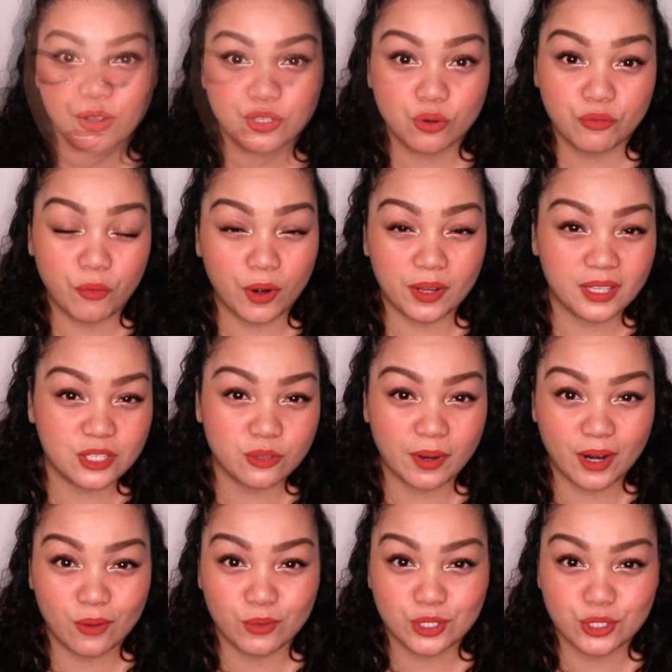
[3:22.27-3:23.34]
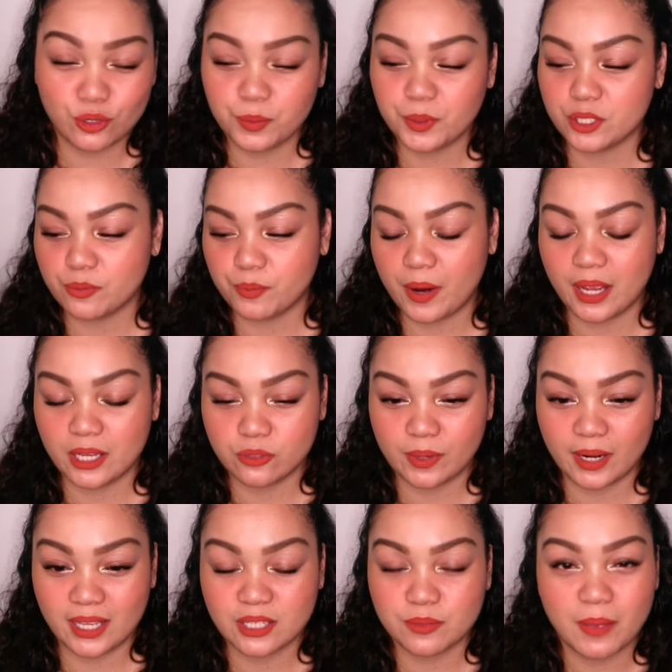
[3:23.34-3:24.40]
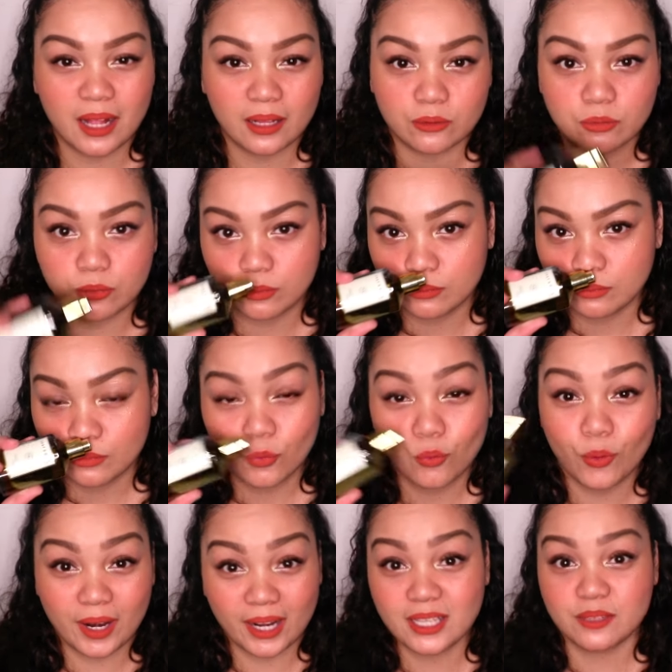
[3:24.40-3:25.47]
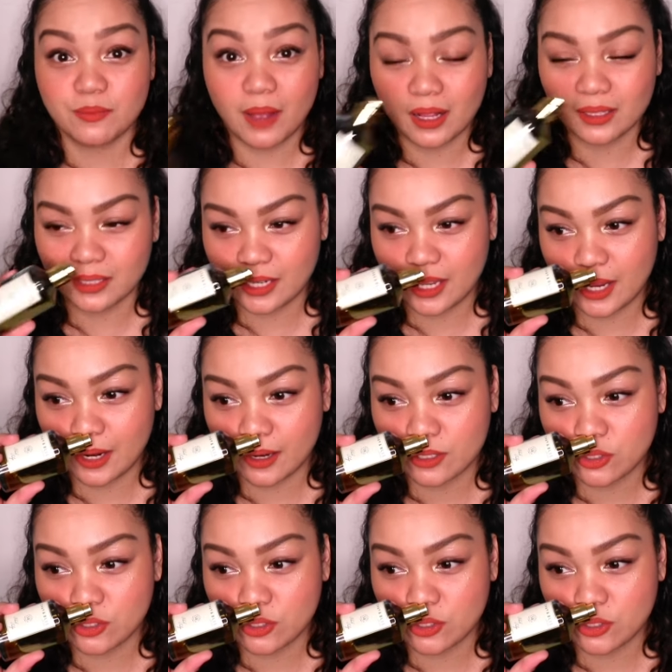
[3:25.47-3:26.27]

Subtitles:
So for this one, I was super surprised when I smelled what I smelled in here.